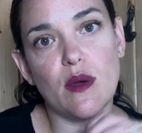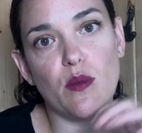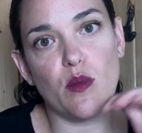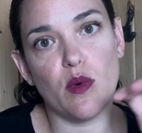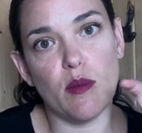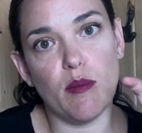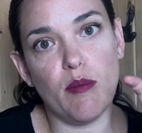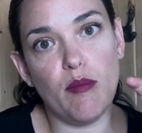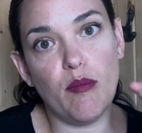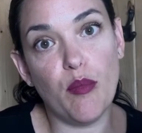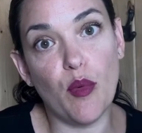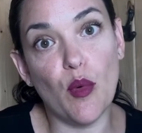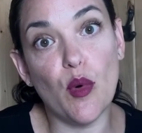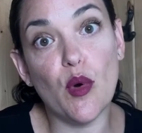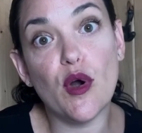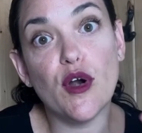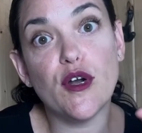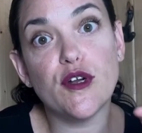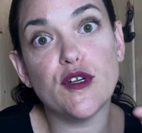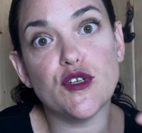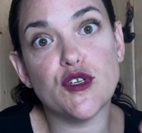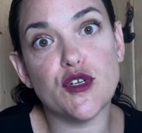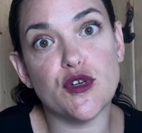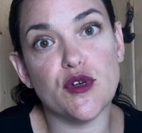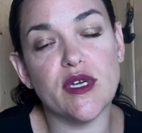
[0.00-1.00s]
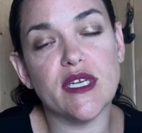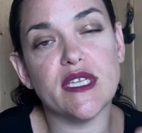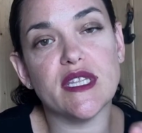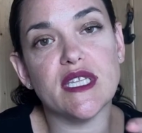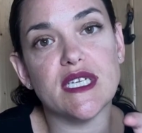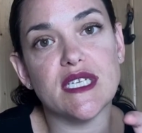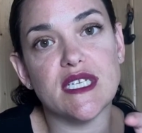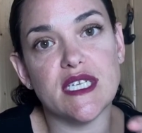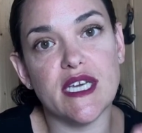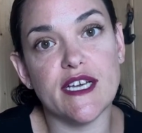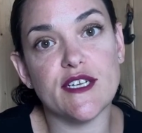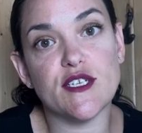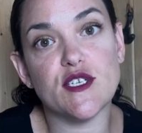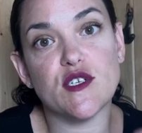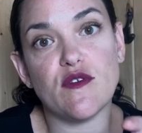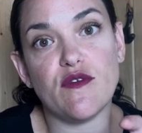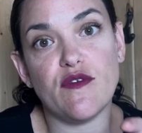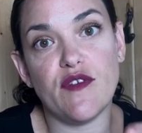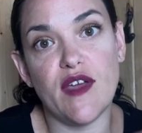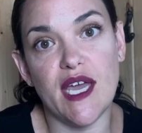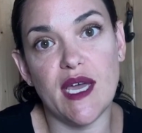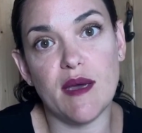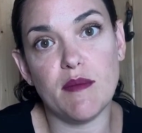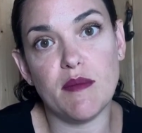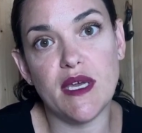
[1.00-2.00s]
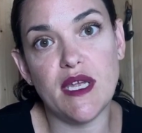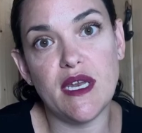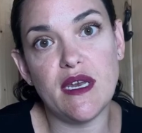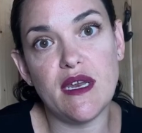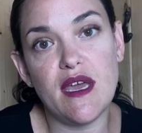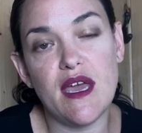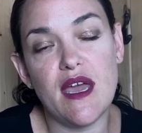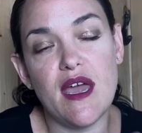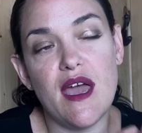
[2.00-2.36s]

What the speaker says: were born during the Dutch famine